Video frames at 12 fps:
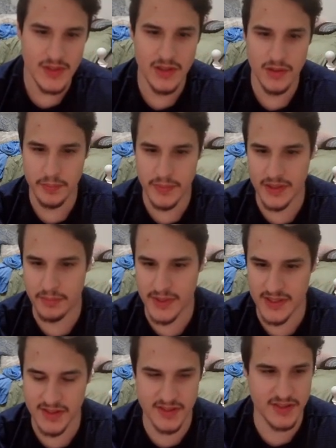Big
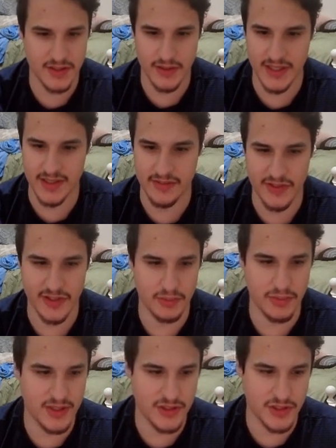miss. Okay, Fairy
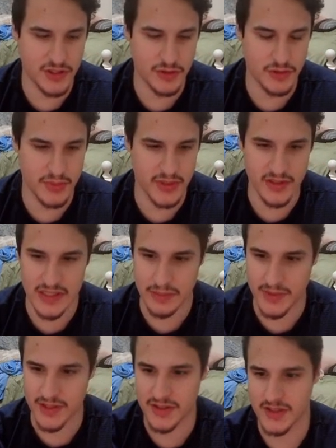Breeze should do a bit of
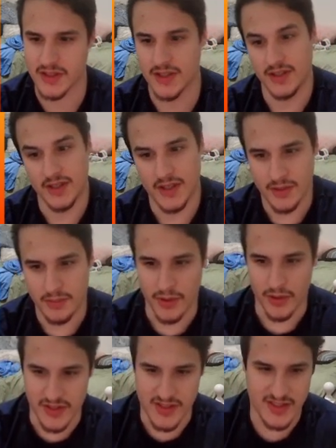damage.
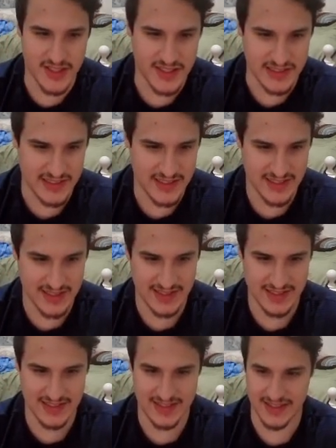Bro, these Sings, they're